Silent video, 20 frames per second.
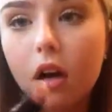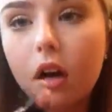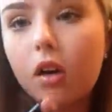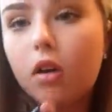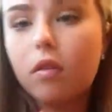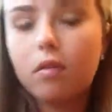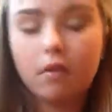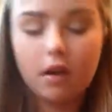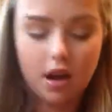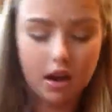
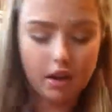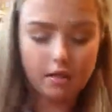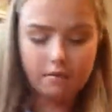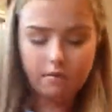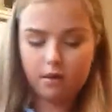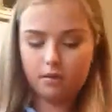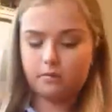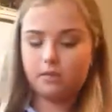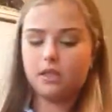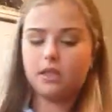
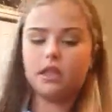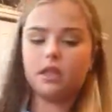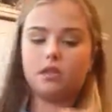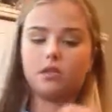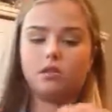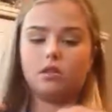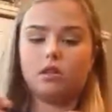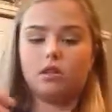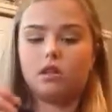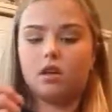I'm
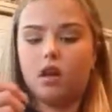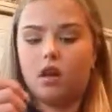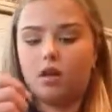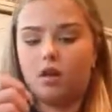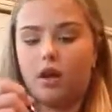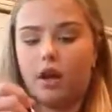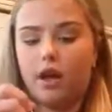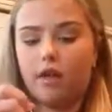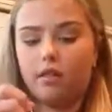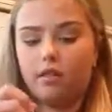obsessed with this
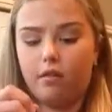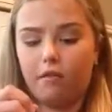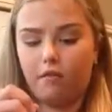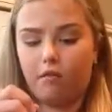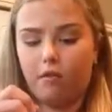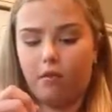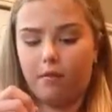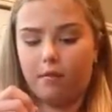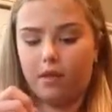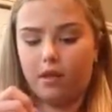color and the
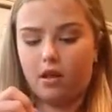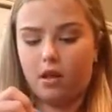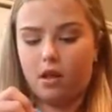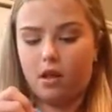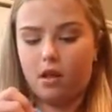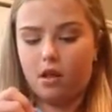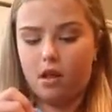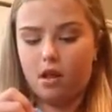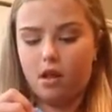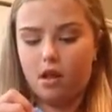
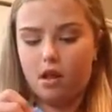formula.